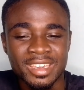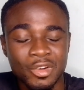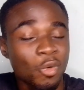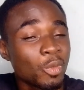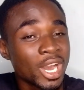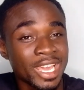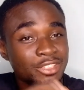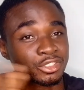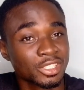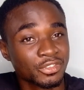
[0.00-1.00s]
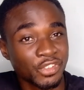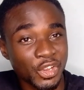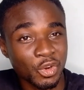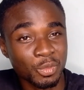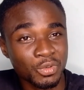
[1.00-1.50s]
Or my
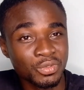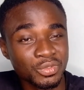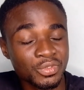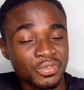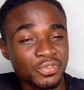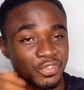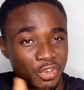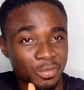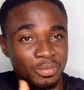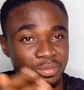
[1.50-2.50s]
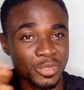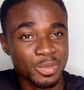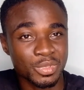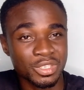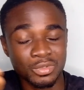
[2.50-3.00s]
transfer from
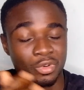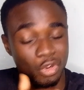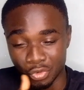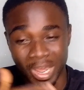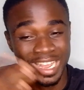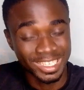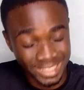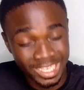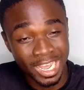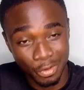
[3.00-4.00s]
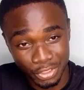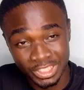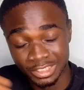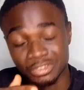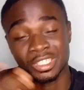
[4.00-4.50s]
maybe on one casa na
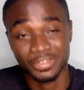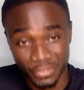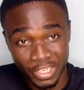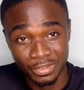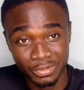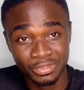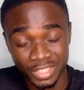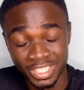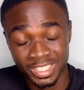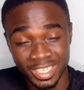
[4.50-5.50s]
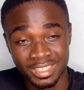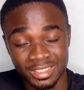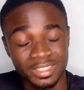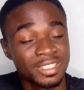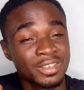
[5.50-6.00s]
akosi and transfer no
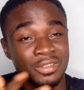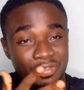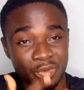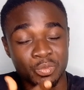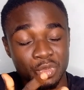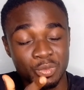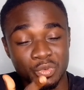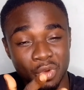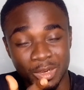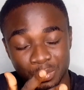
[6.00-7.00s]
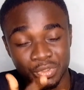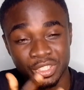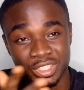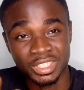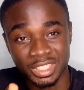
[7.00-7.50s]
legally from maybe one
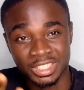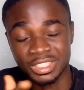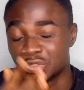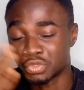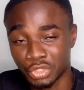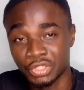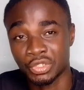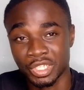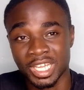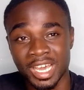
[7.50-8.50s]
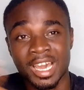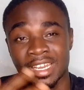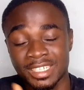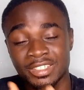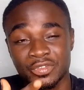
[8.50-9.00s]
polling station to the other,
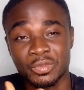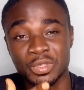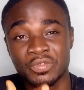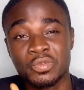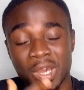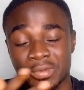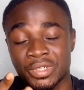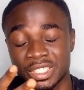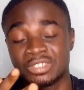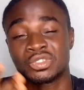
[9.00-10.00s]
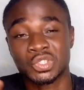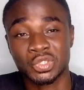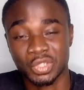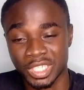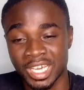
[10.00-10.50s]
and answer from even one region to
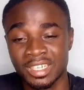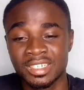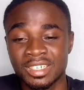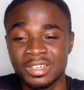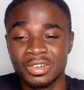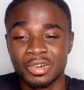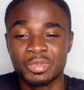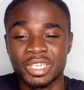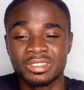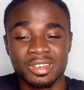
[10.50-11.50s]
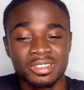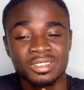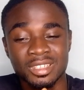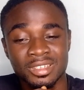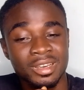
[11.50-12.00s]
the other. Or me
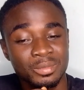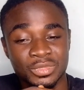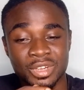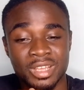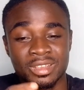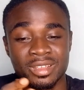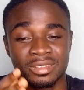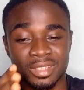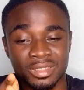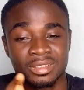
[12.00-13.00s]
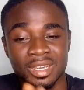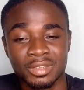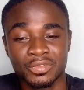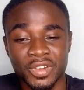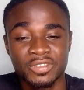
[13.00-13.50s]

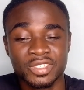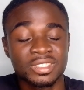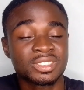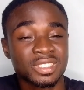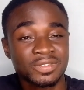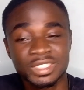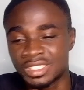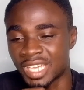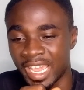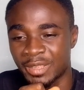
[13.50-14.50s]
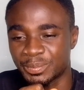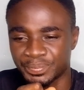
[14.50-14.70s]
310,579.